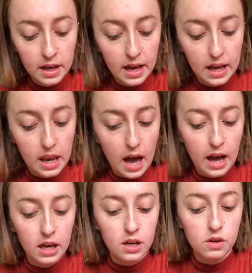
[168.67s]
and I
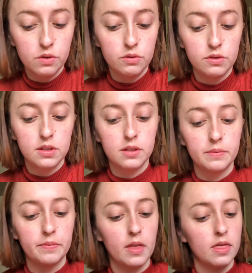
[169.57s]
use
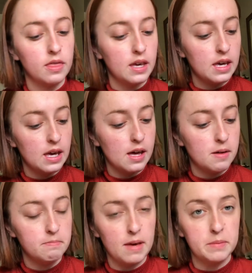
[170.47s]
the
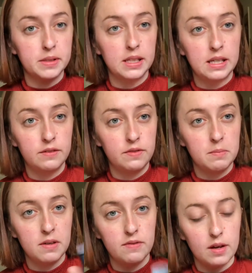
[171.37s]
Maybelline Fit
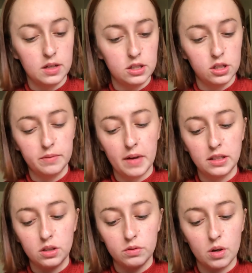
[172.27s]
Me foundation. I
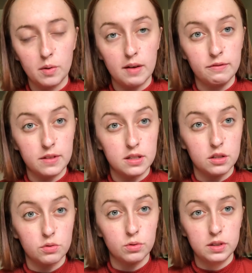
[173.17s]
don't know if this is
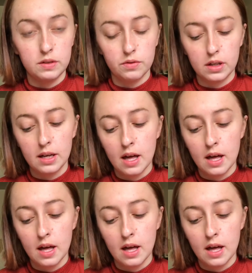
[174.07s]
cruelty free.